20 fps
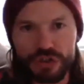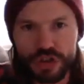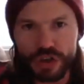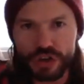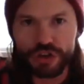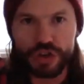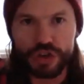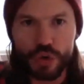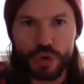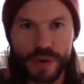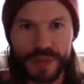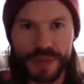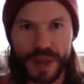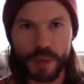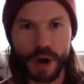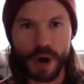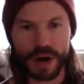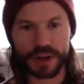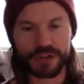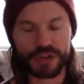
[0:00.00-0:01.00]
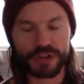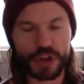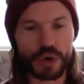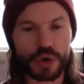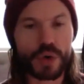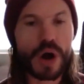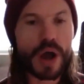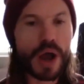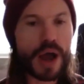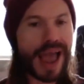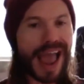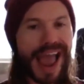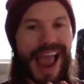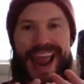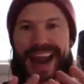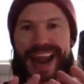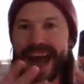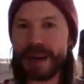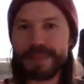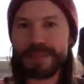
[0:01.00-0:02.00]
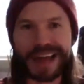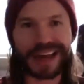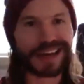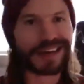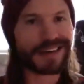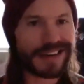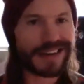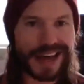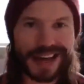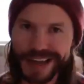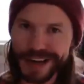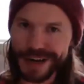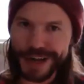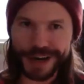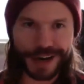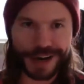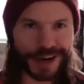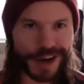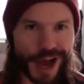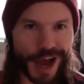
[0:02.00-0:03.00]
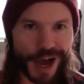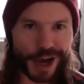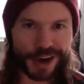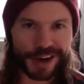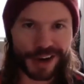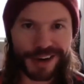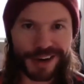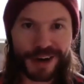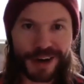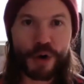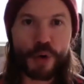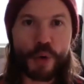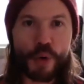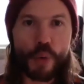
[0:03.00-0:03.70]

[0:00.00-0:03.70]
to do what they want to do. And I'm like, no.